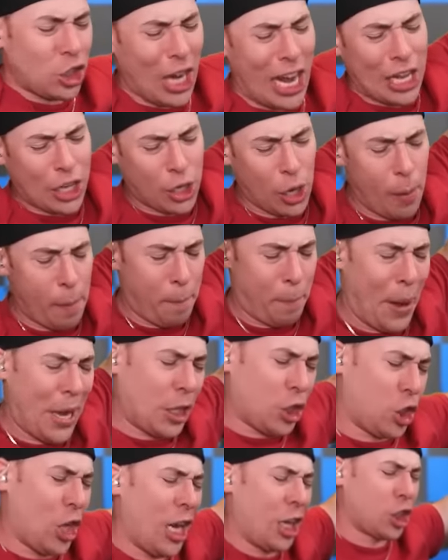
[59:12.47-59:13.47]
Shake your
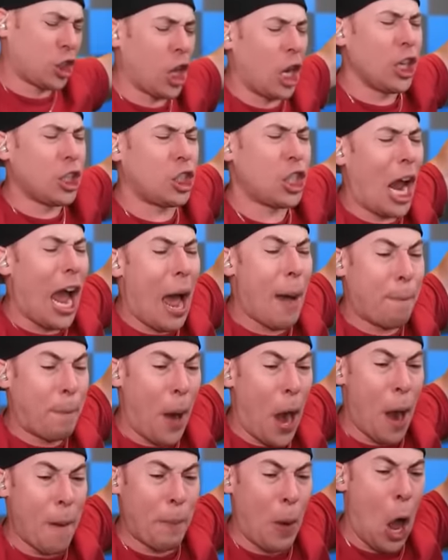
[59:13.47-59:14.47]
butt cheeks! Good job,
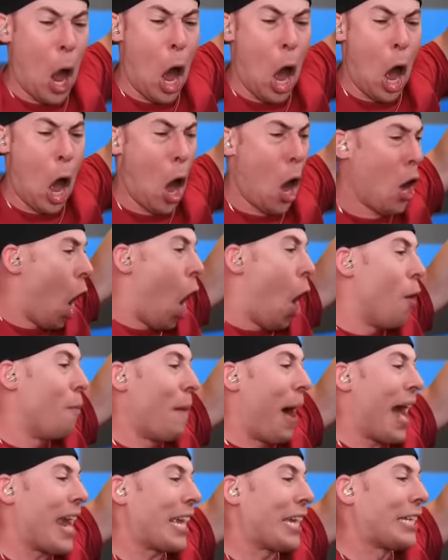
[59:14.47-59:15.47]
Purple! Oh
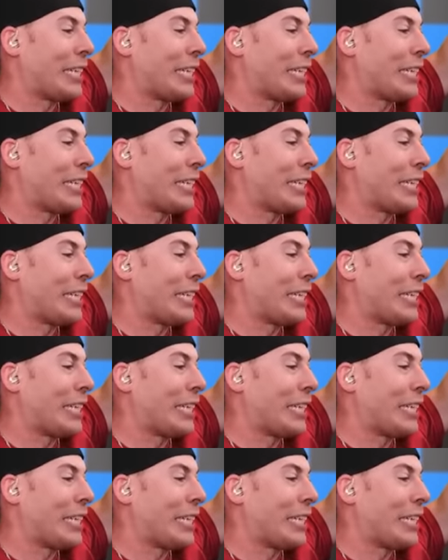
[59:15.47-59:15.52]
my